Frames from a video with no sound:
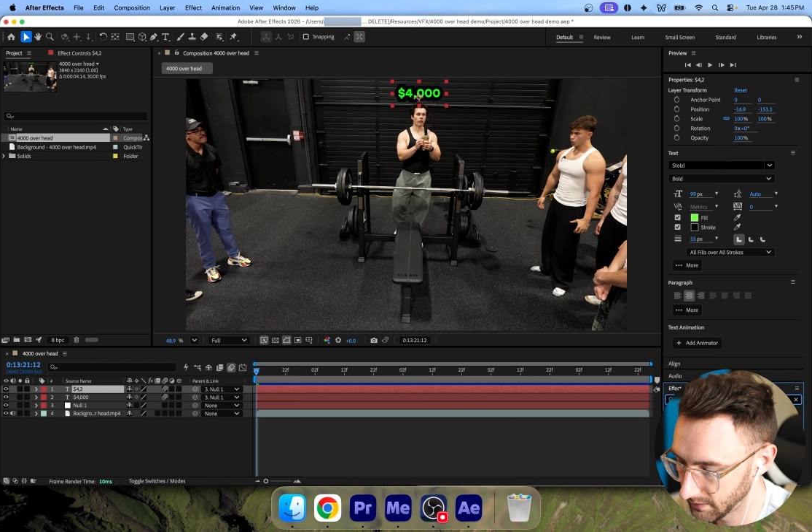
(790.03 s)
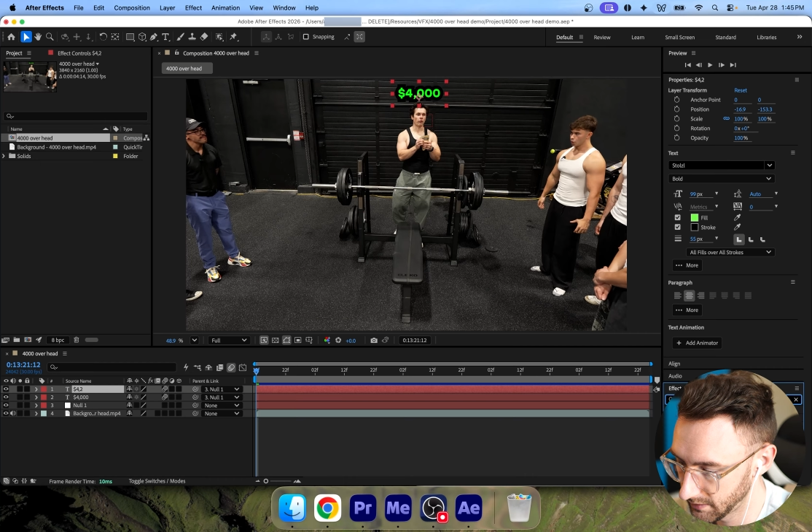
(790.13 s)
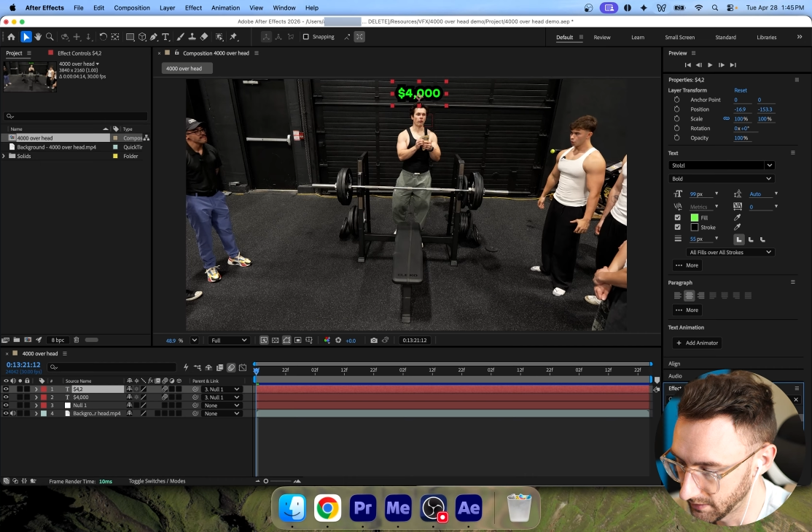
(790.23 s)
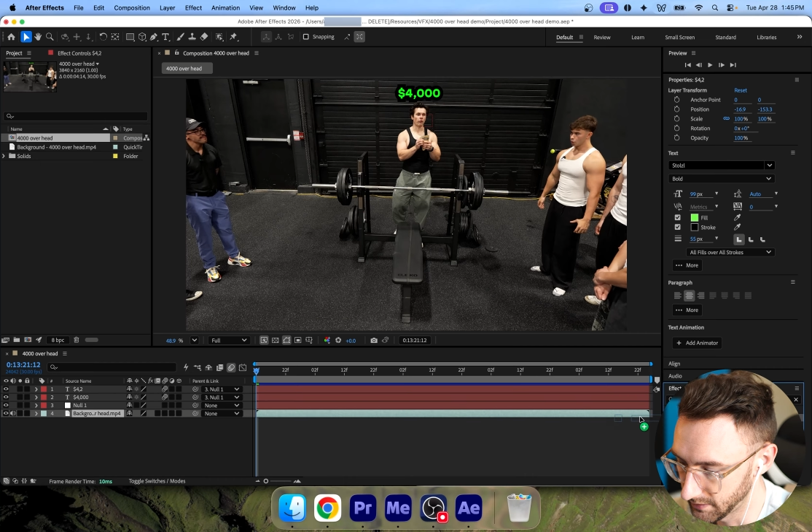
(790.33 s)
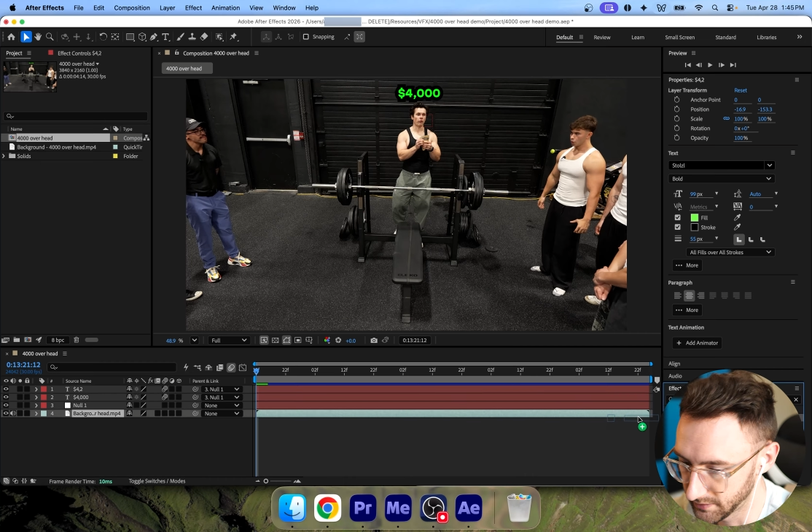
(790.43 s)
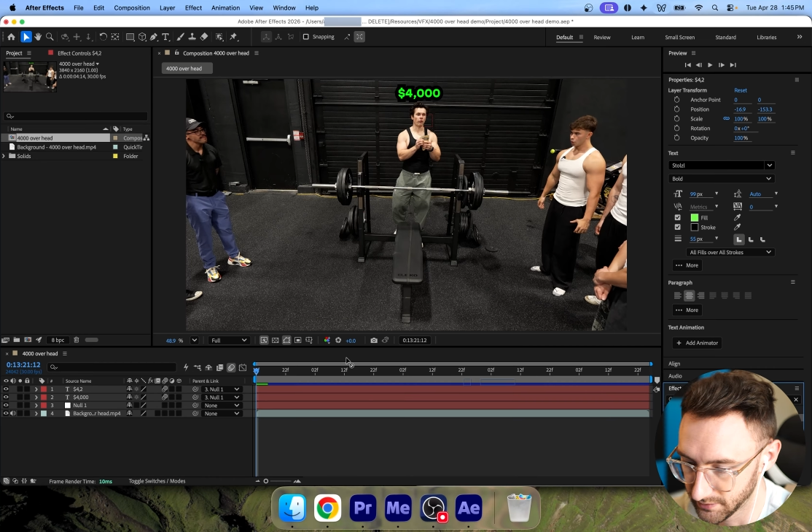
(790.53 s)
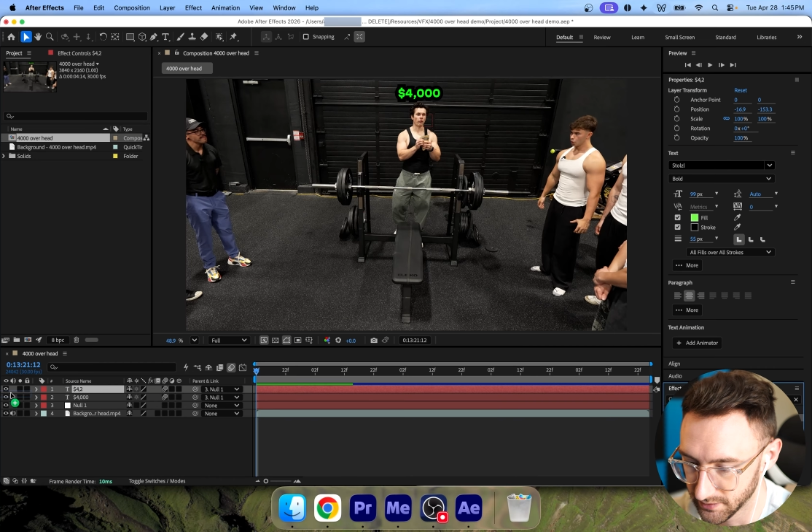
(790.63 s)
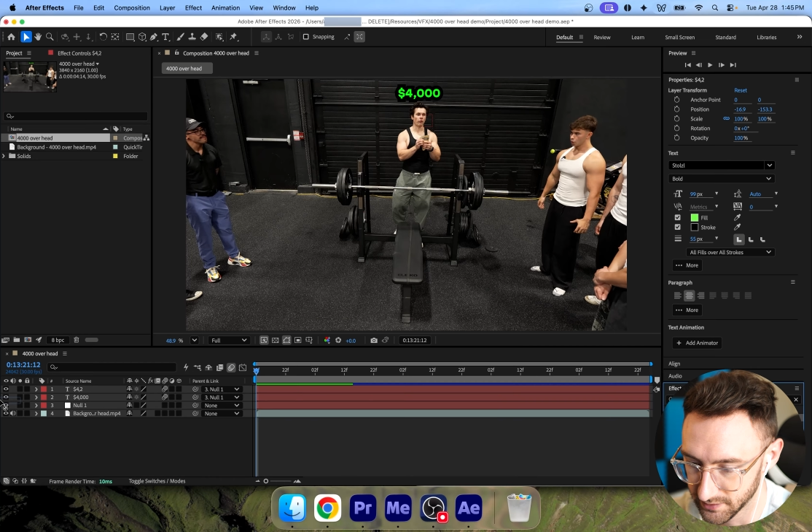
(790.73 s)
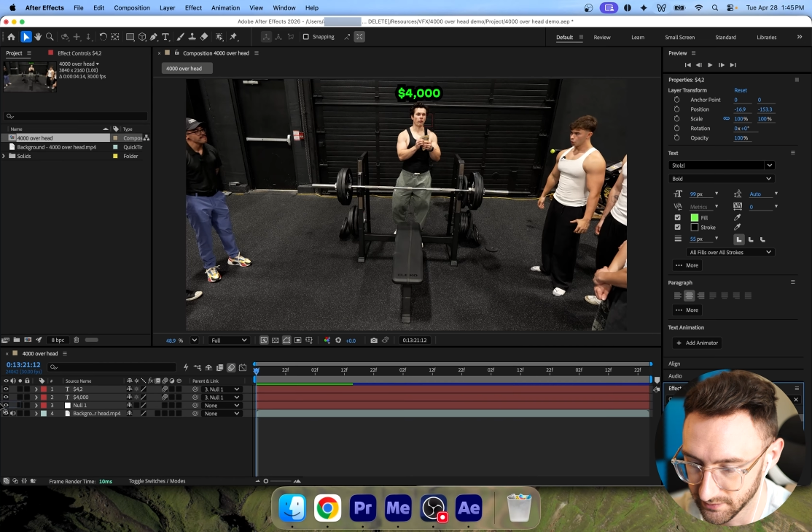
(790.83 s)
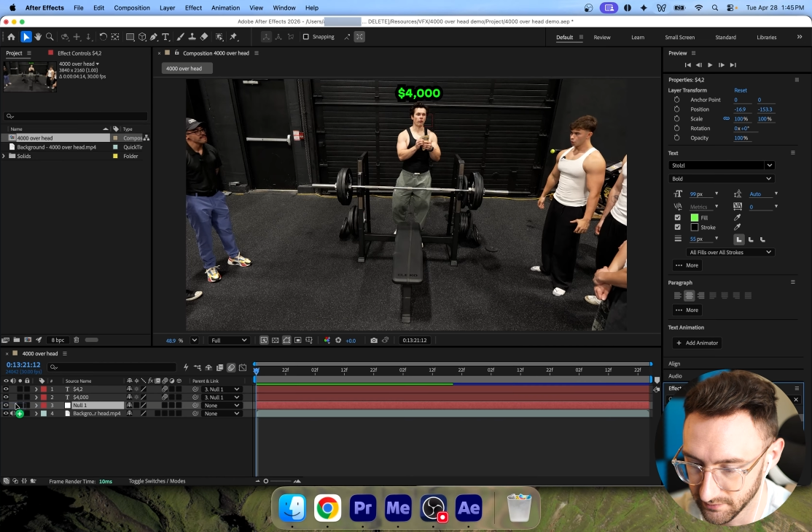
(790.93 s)
is
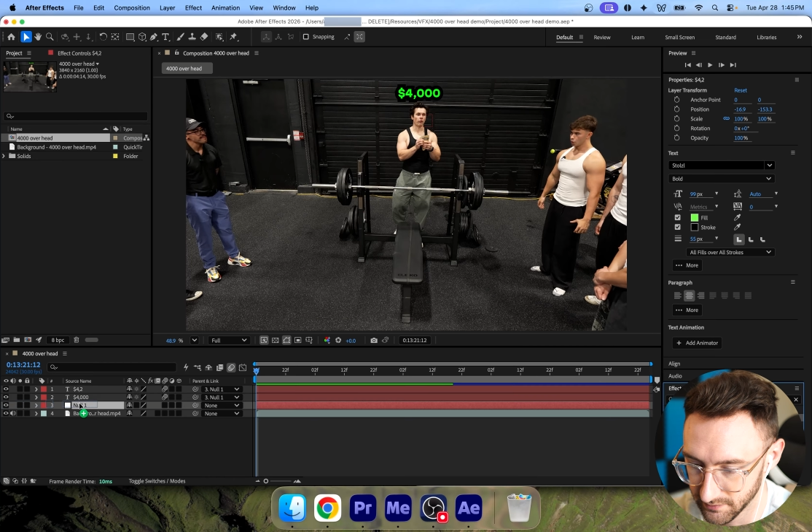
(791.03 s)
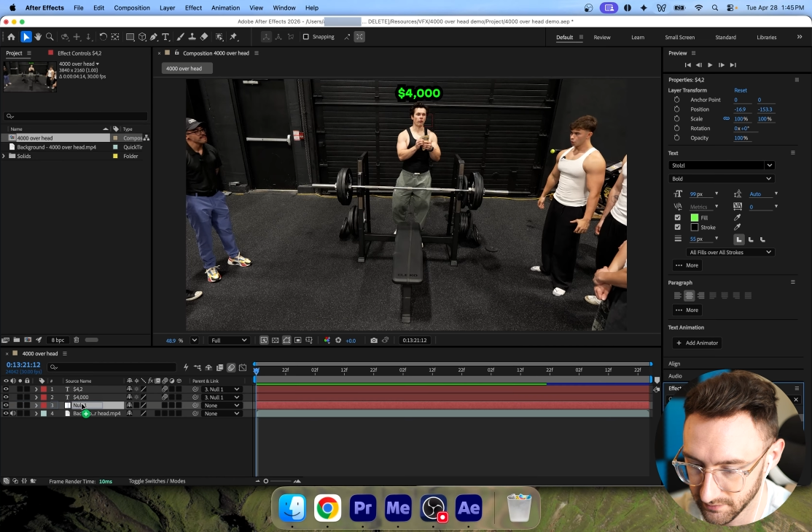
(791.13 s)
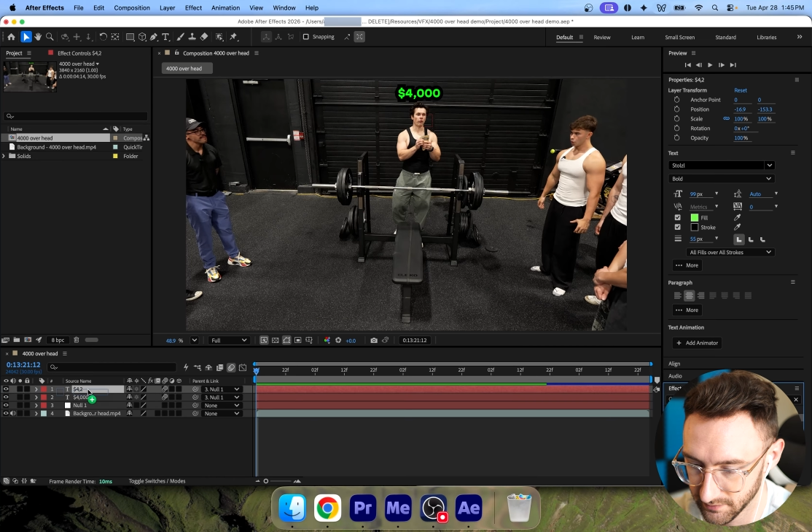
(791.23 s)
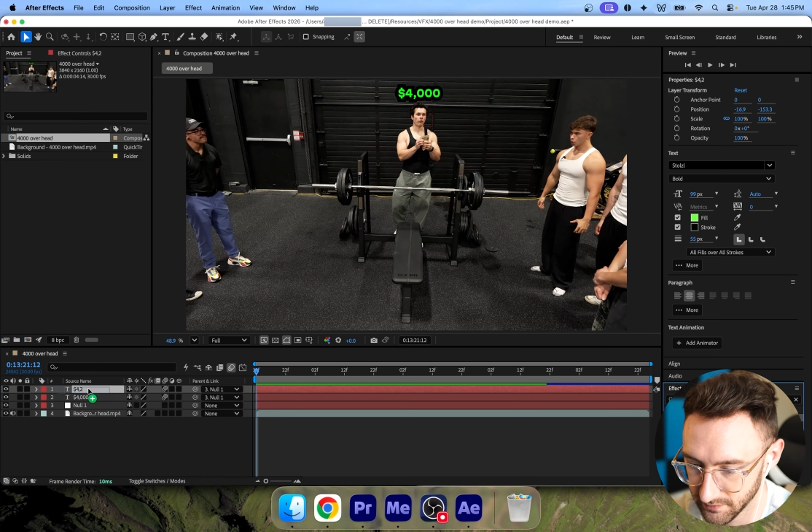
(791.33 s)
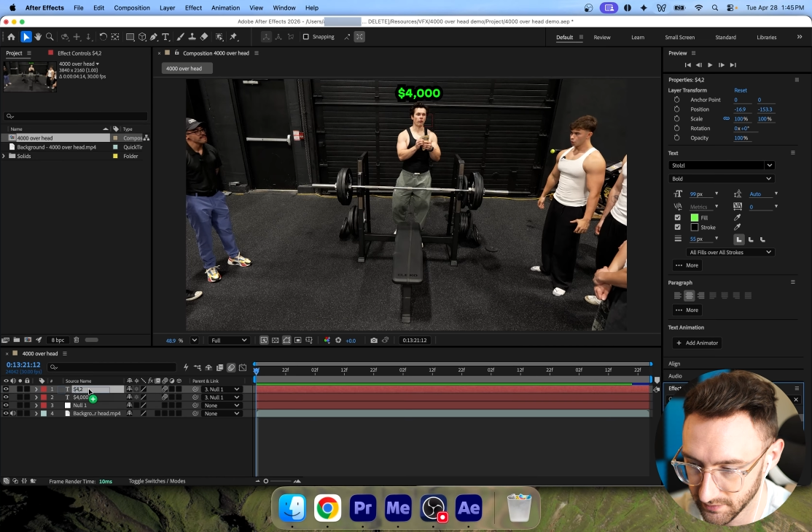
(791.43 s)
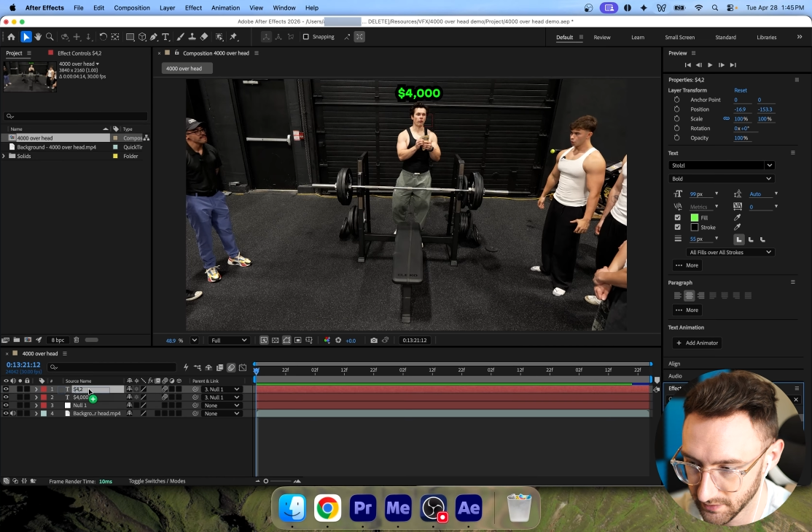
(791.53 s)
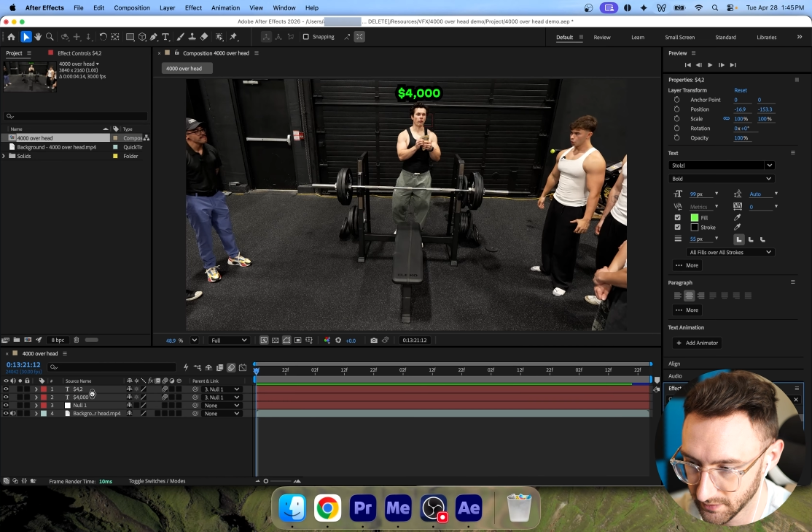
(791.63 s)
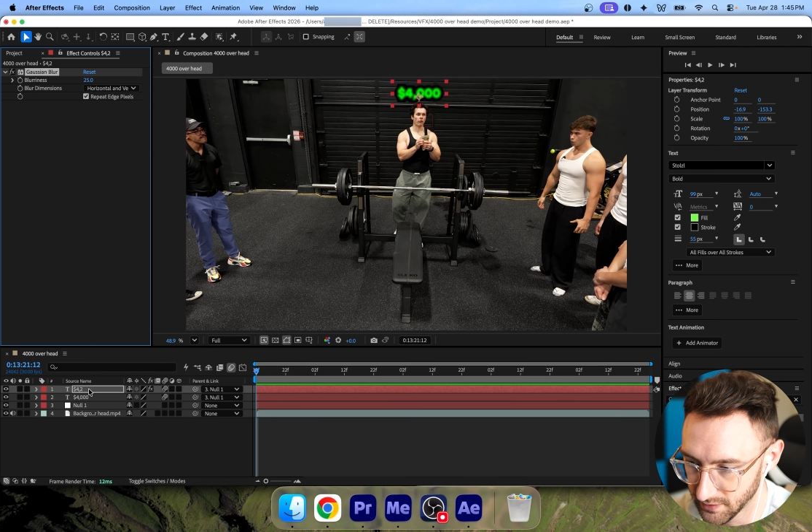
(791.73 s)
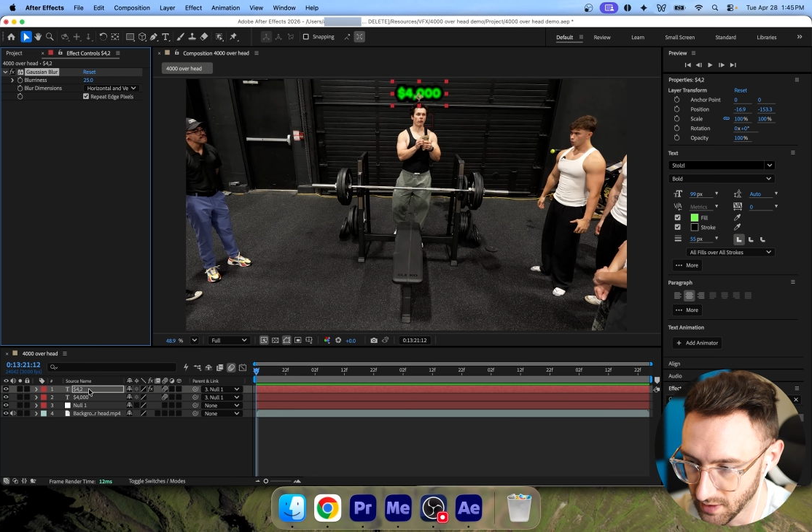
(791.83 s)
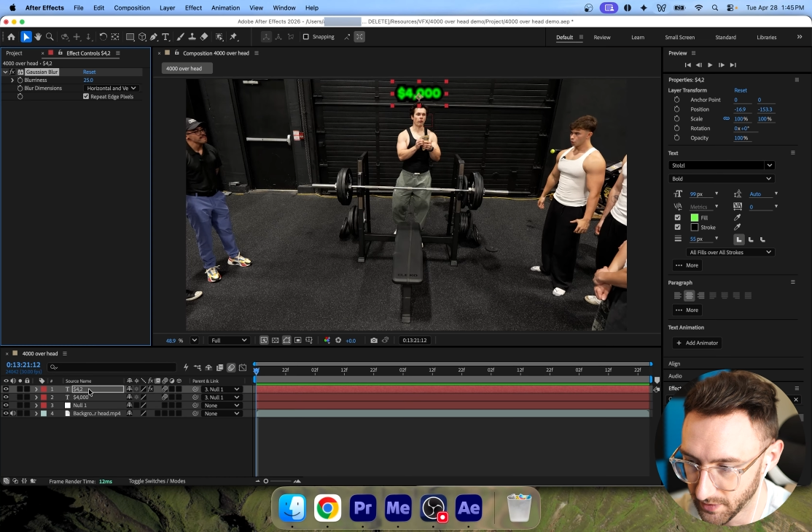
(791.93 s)
just
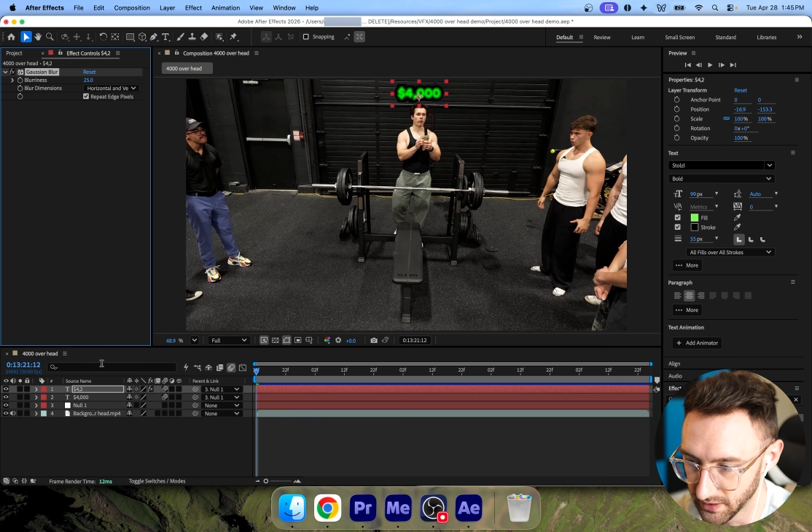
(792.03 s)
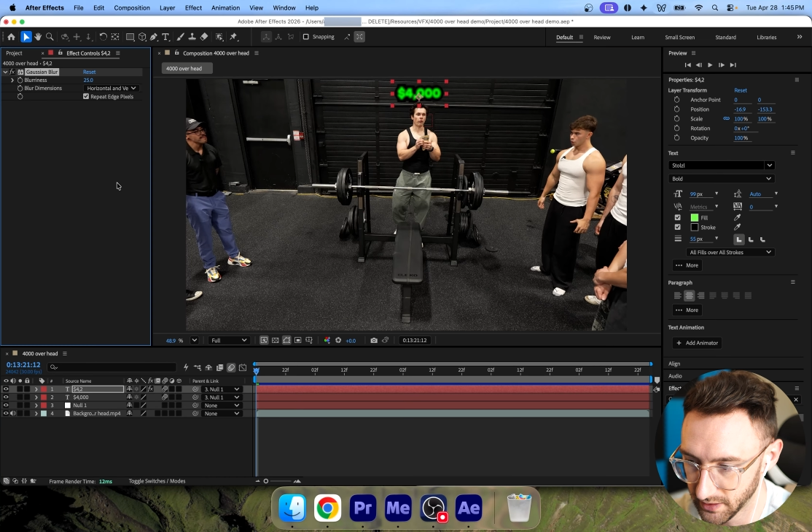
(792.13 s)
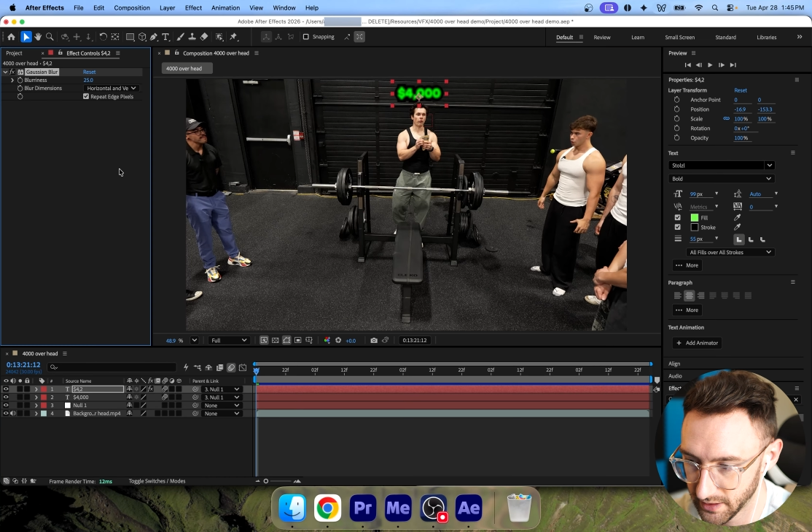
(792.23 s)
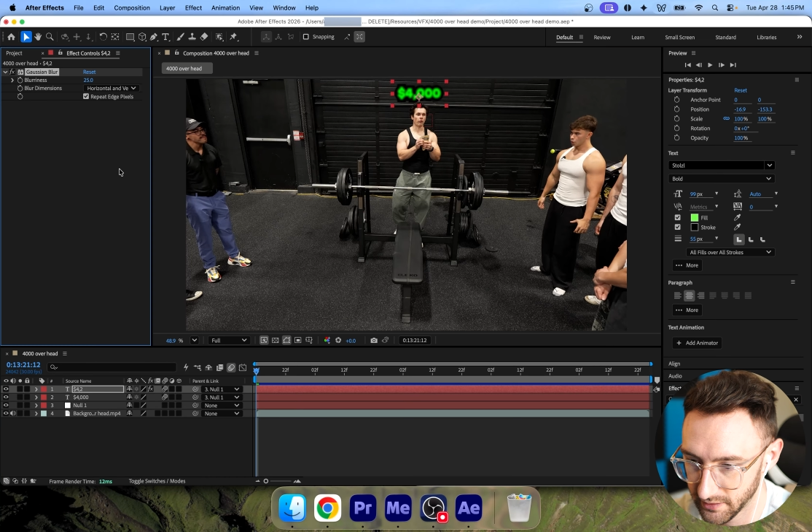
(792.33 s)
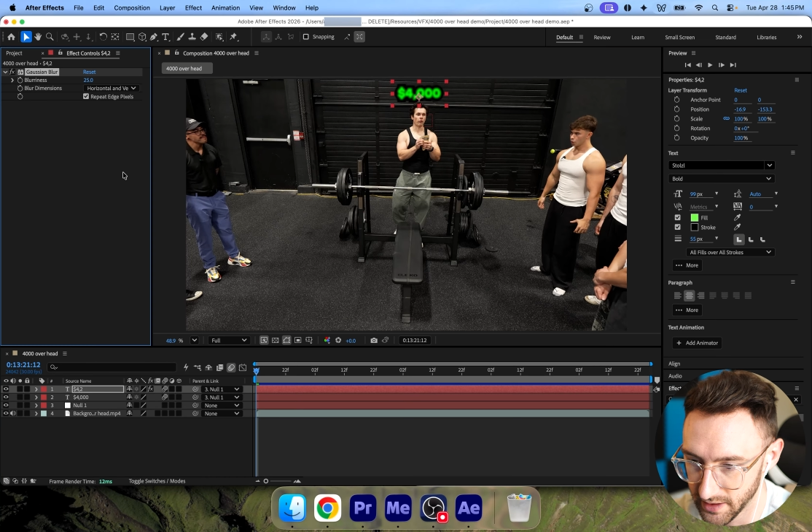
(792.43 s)
copy the layer,